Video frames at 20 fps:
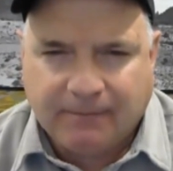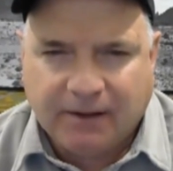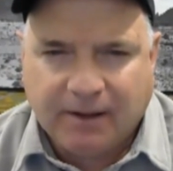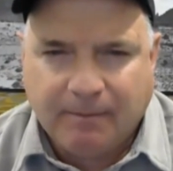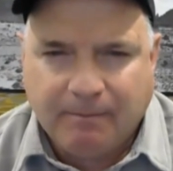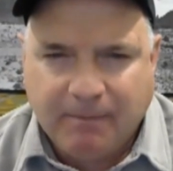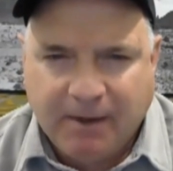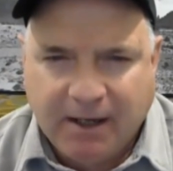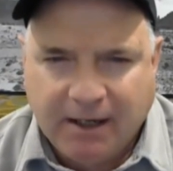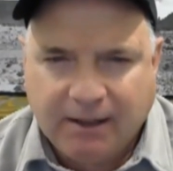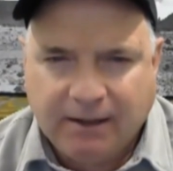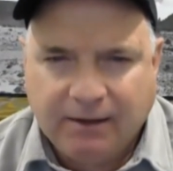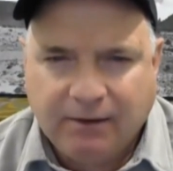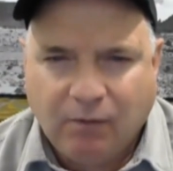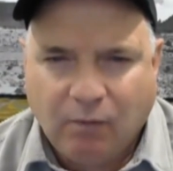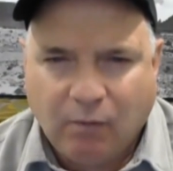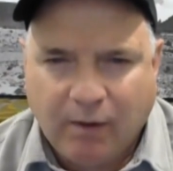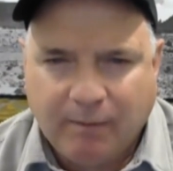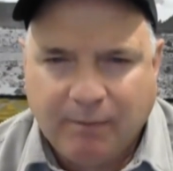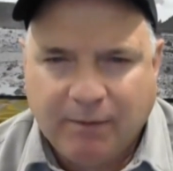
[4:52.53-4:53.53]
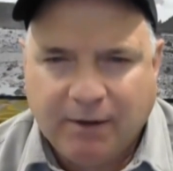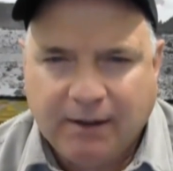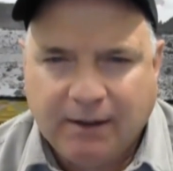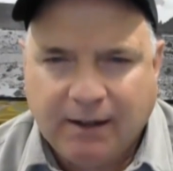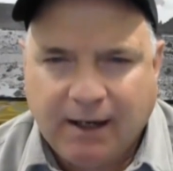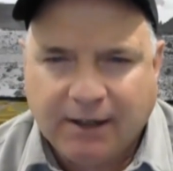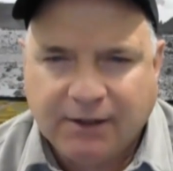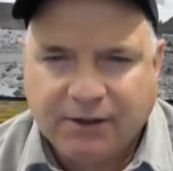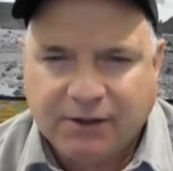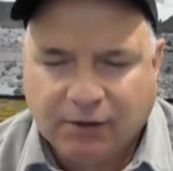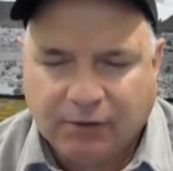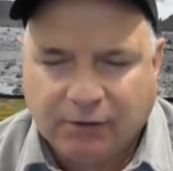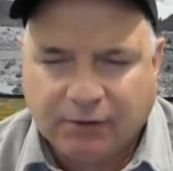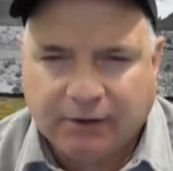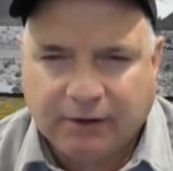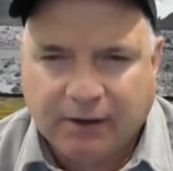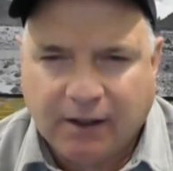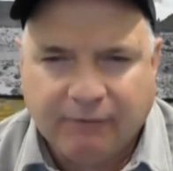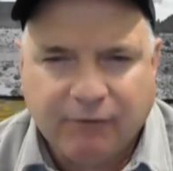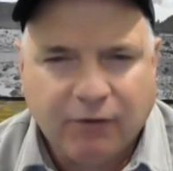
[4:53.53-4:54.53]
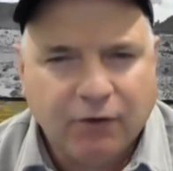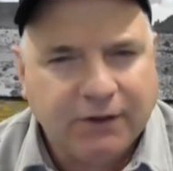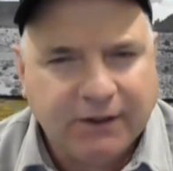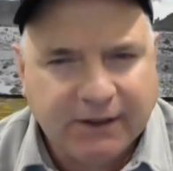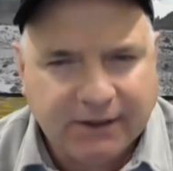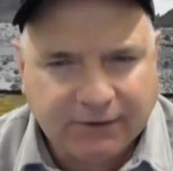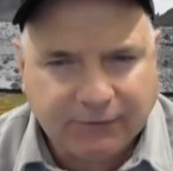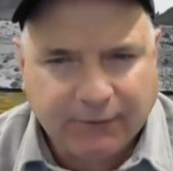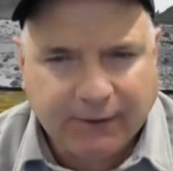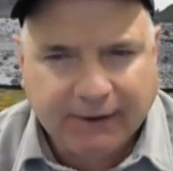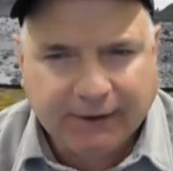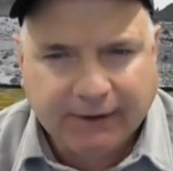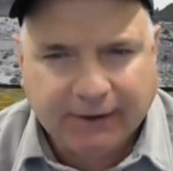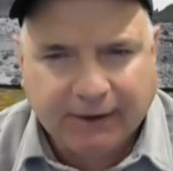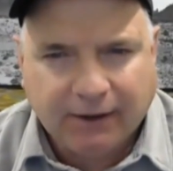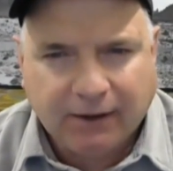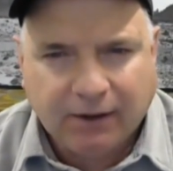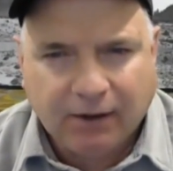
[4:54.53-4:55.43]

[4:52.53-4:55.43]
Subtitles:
the men, women, and children of your district